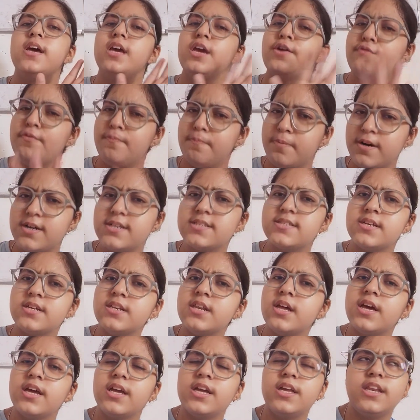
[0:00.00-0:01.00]
If a
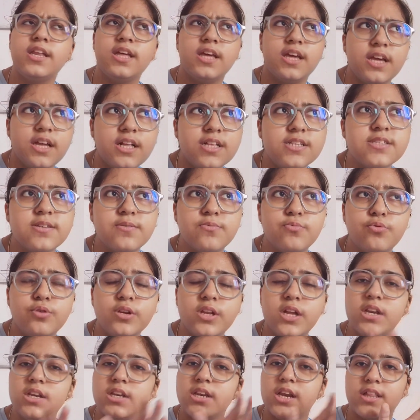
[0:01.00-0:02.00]
person inhales
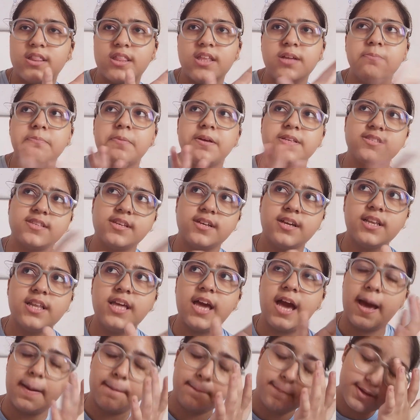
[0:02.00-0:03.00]
ammonia, nothing
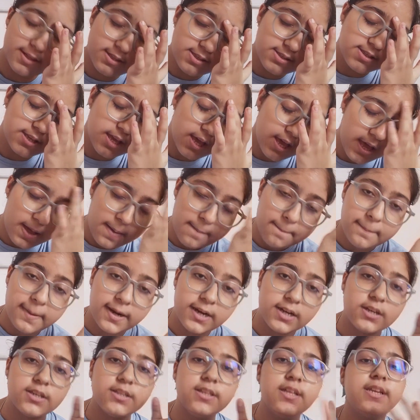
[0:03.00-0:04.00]
basically happens,
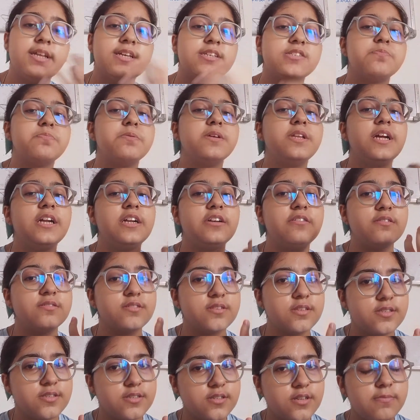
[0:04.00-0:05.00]
but the respiratory
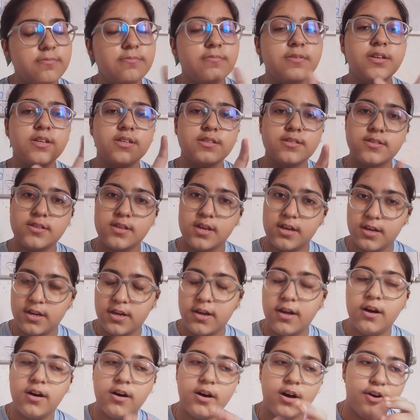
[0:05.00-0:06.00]
system is
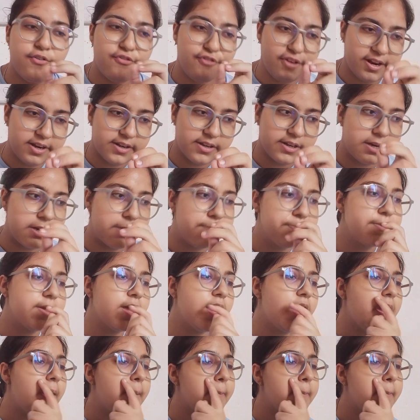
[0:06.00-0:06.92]
affected.